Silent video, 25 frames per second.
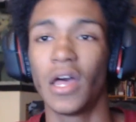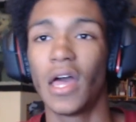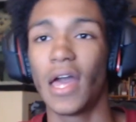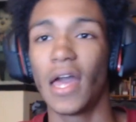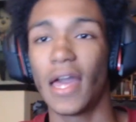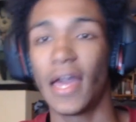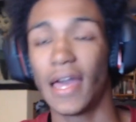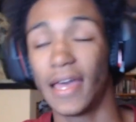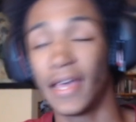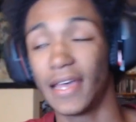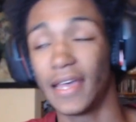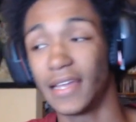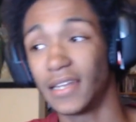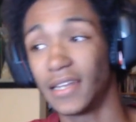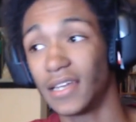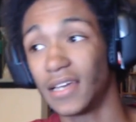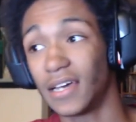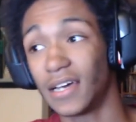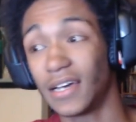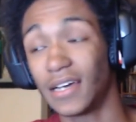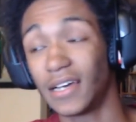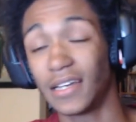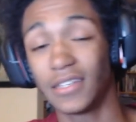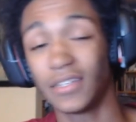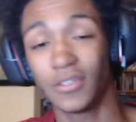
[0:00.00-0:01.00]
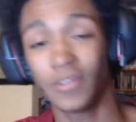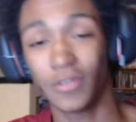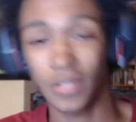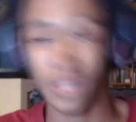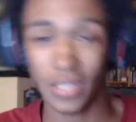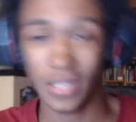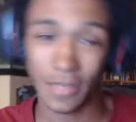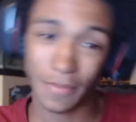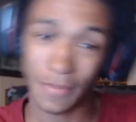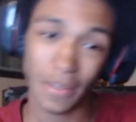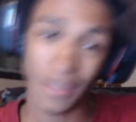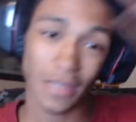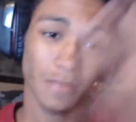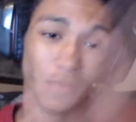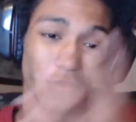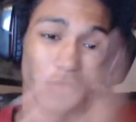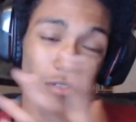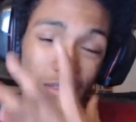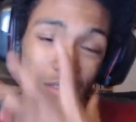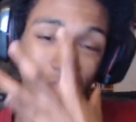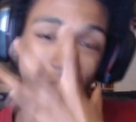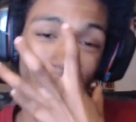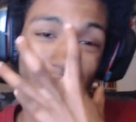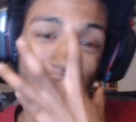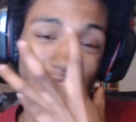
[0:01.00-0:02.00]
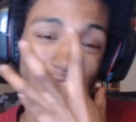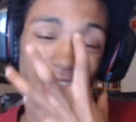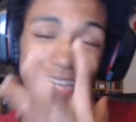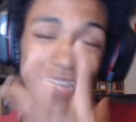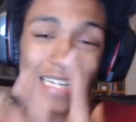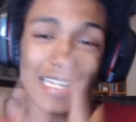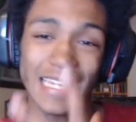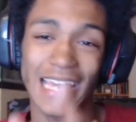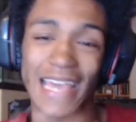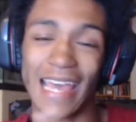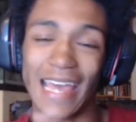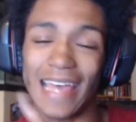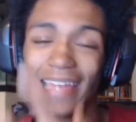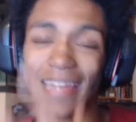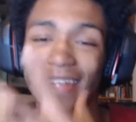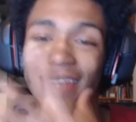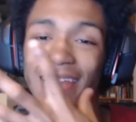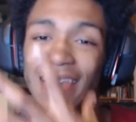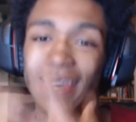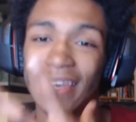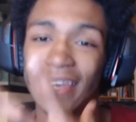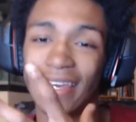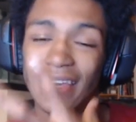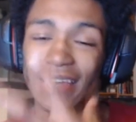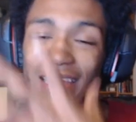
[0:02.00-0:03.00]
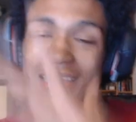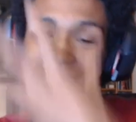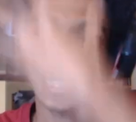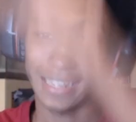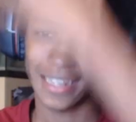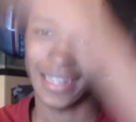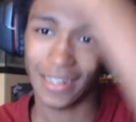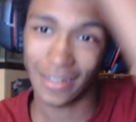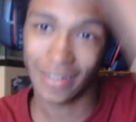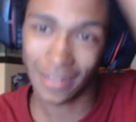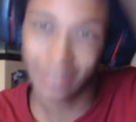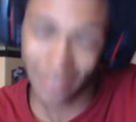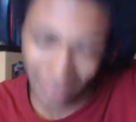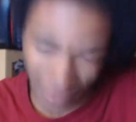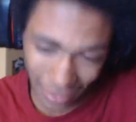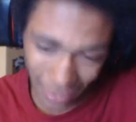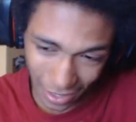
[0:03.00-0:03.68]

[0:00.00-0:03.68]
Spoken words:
and you'll see me with a tiny head and a